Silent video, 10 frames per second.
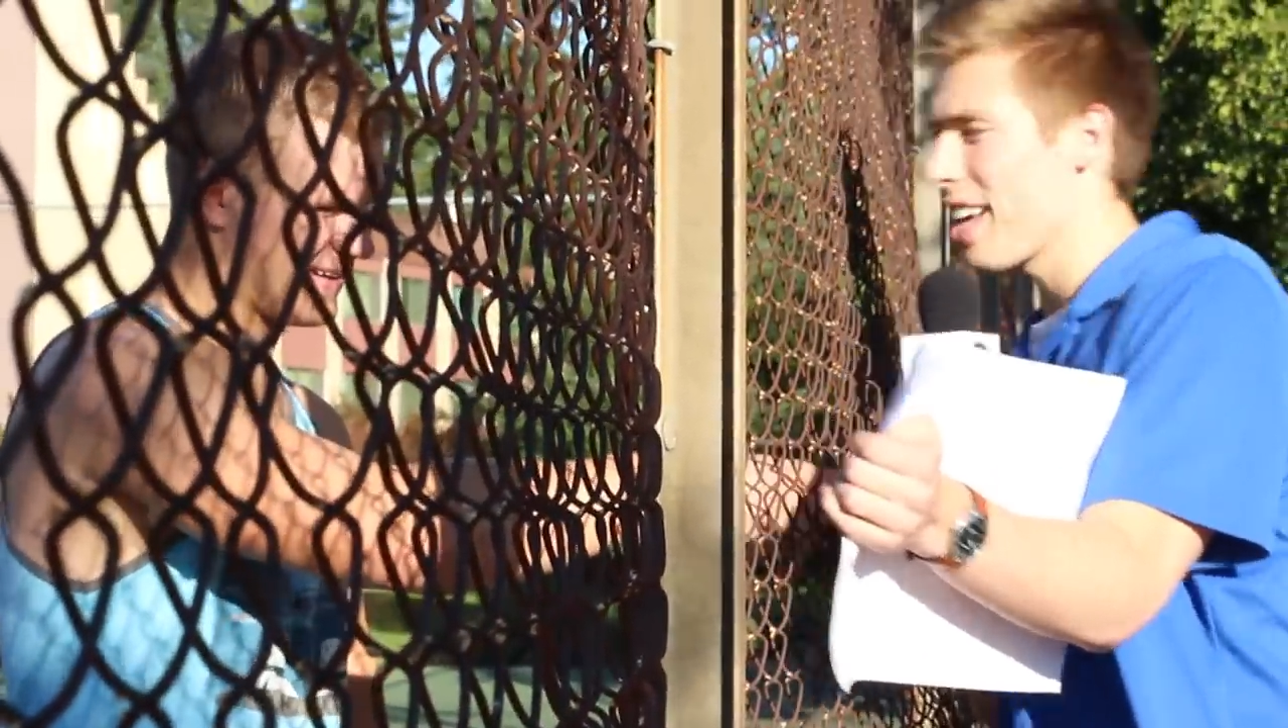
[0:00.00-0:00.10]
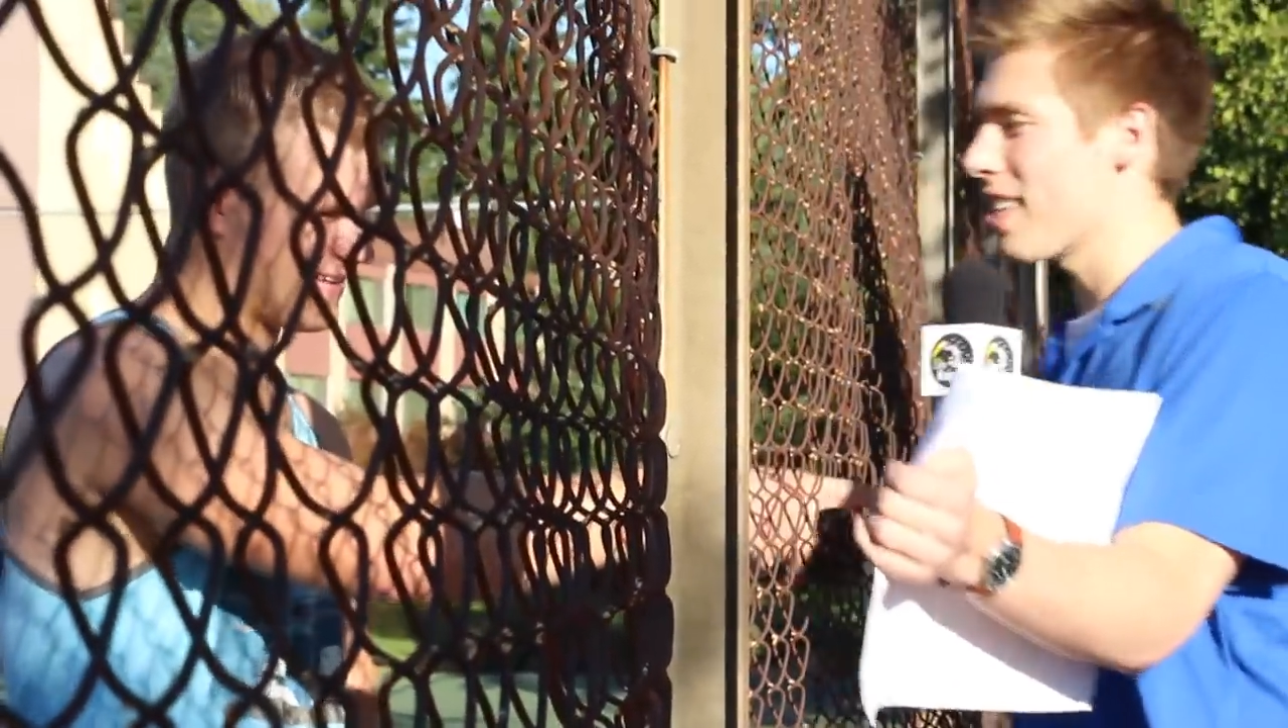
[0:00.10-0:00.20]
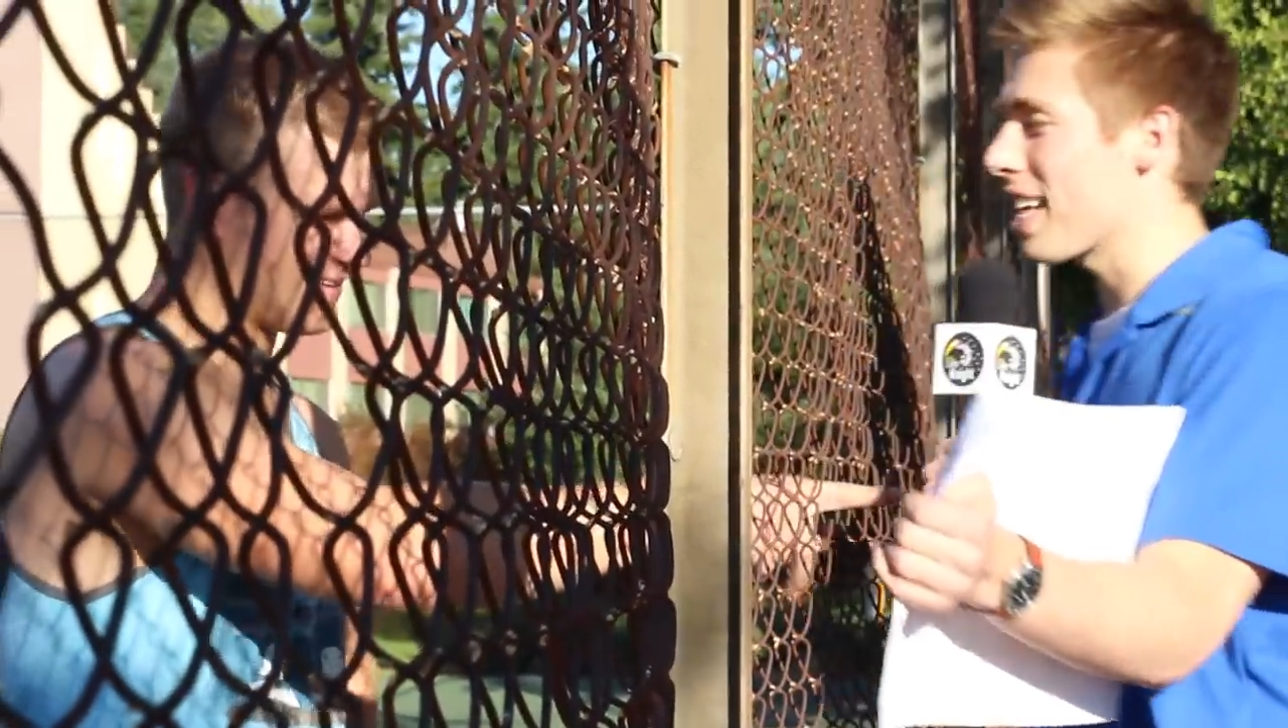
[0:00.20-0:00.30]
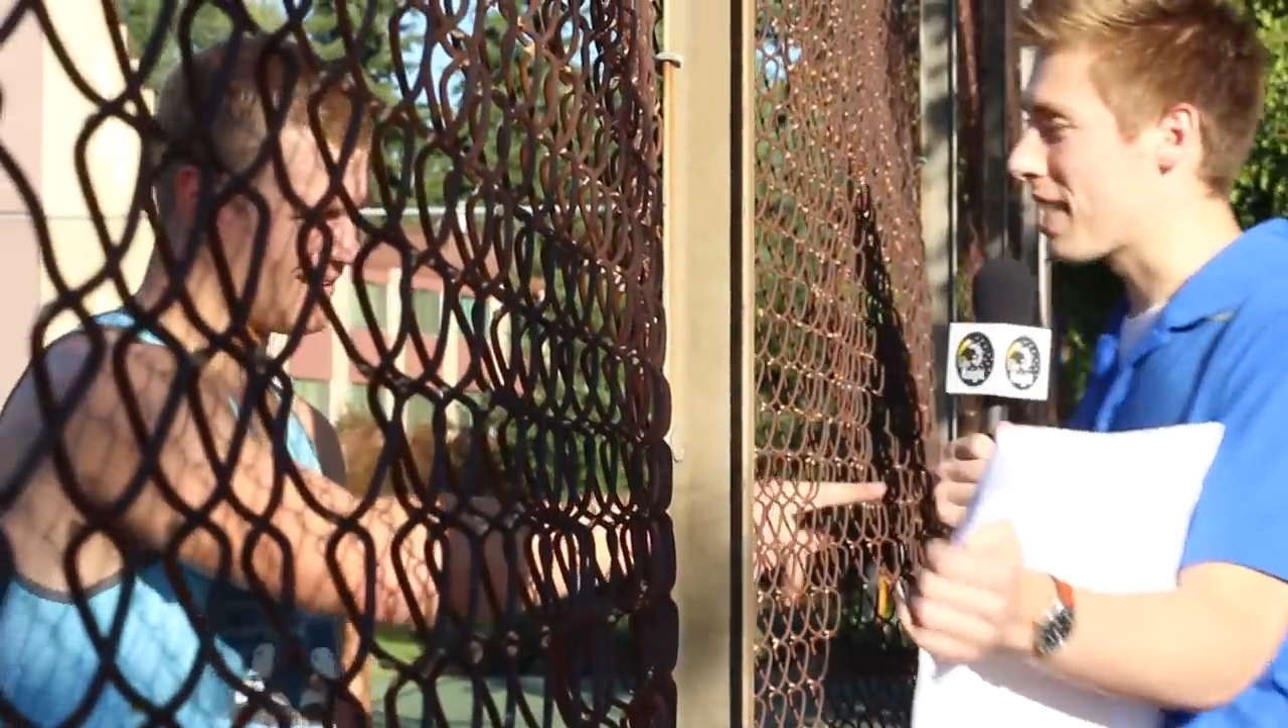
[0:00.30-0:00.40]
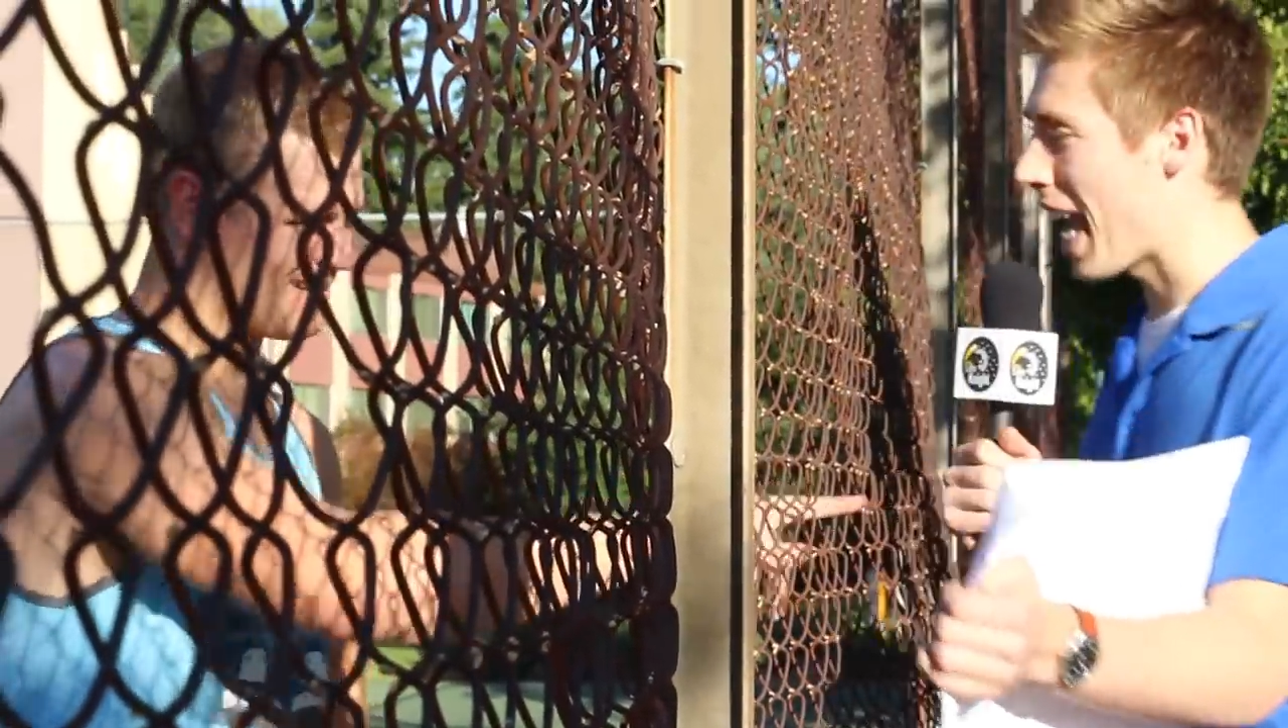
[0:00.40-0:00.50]

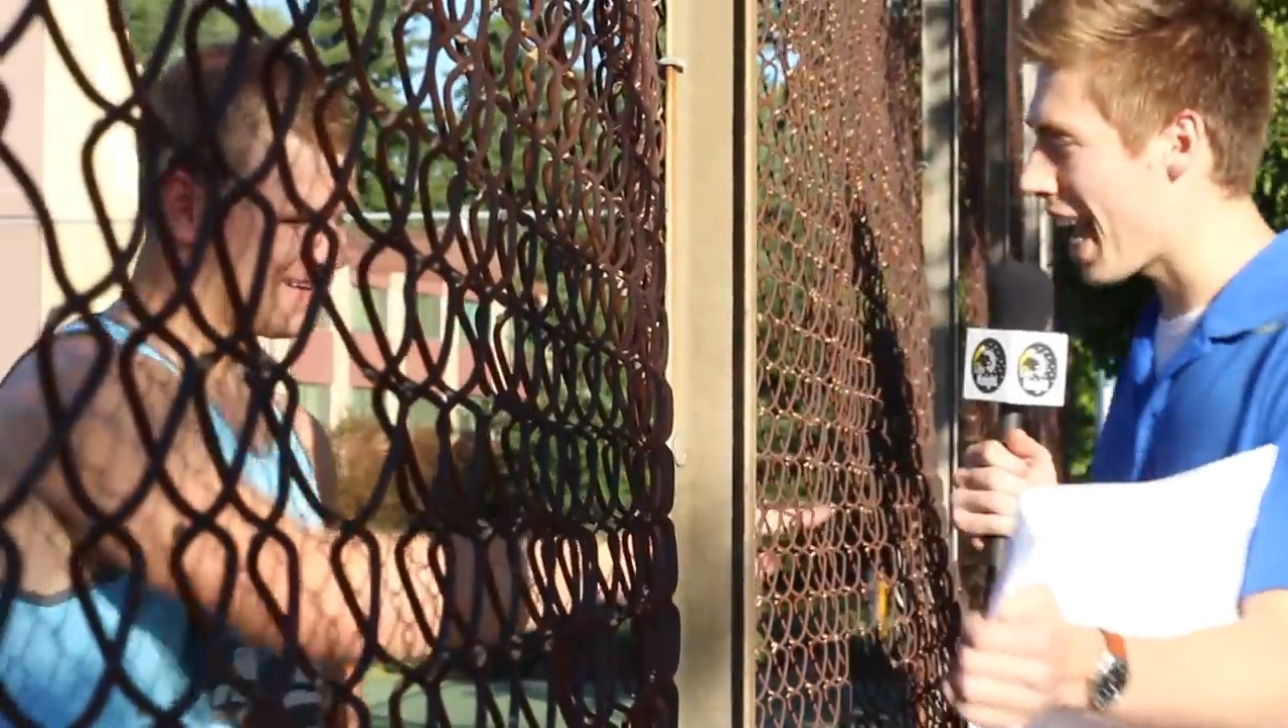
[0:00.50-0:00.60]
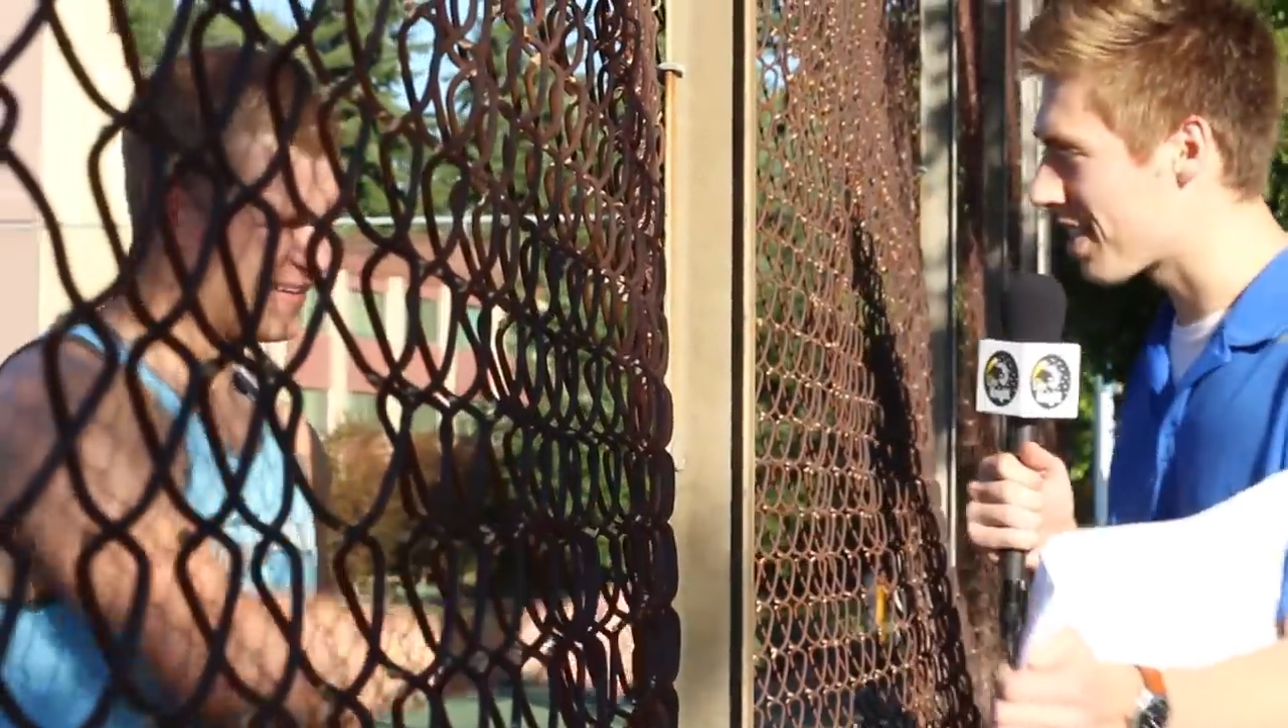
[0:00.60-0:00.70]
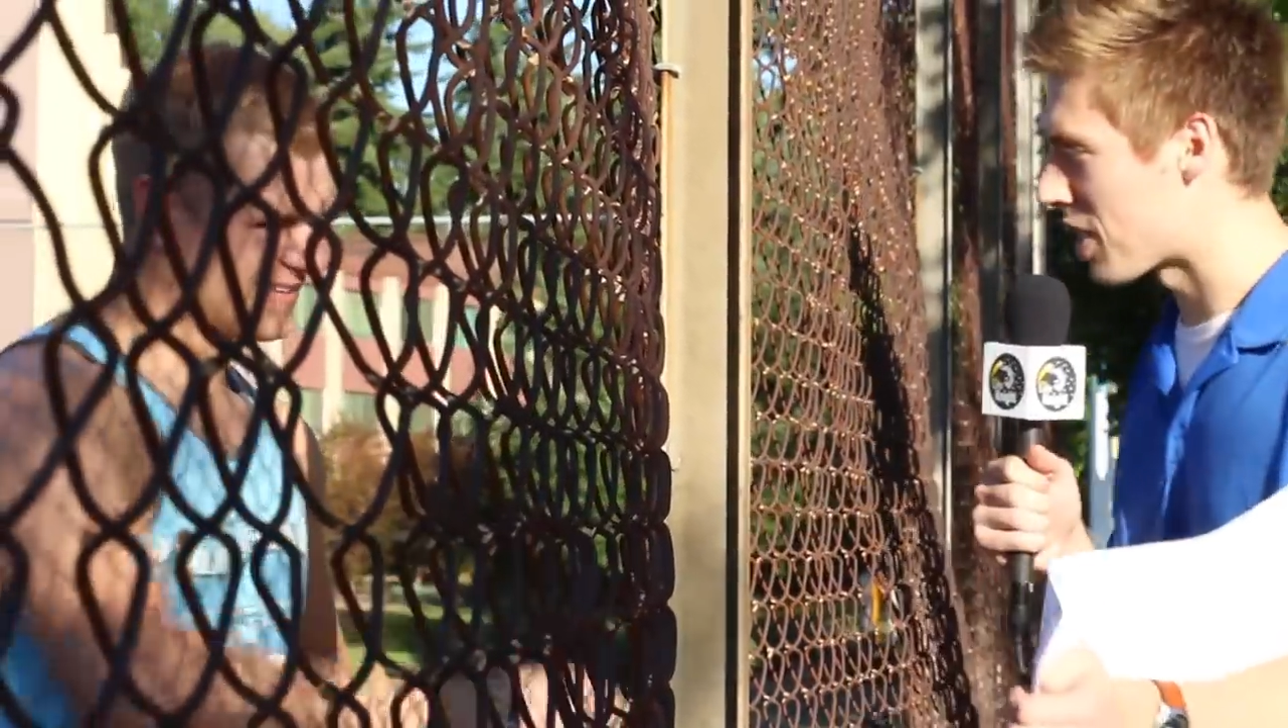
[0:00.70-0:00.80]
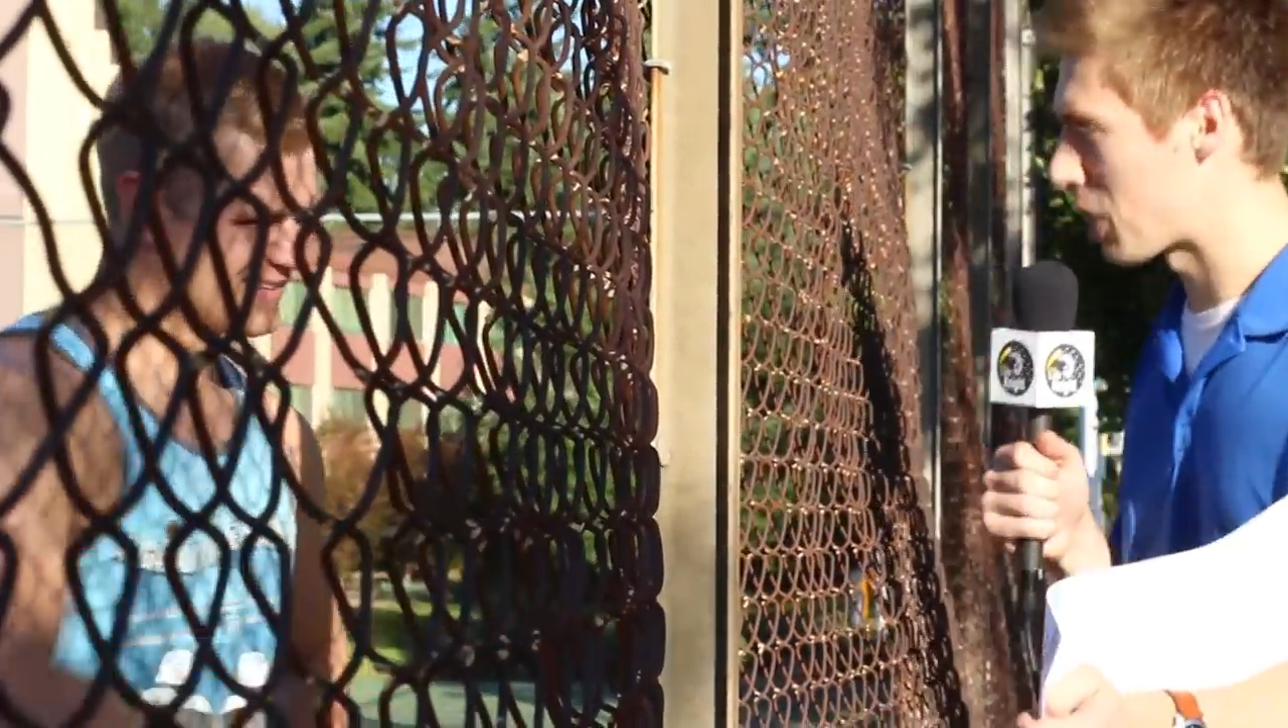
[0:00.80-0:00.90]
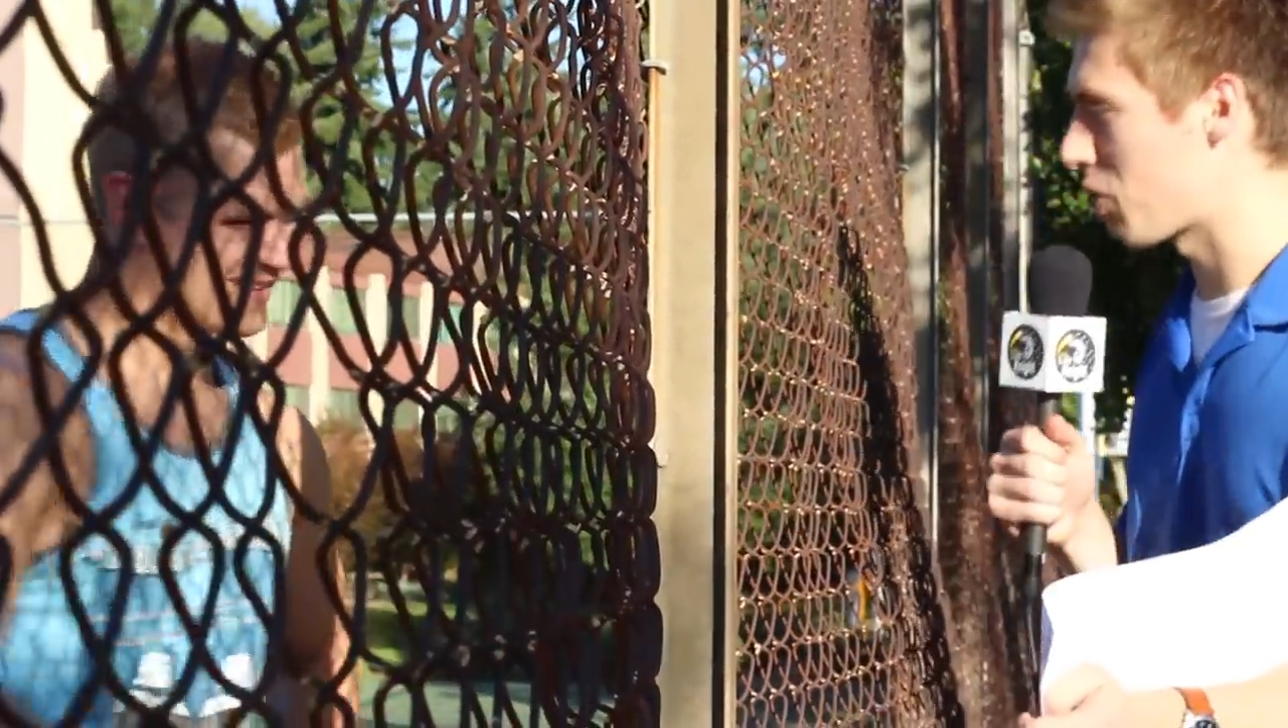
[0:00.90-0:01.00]
That's Kansas.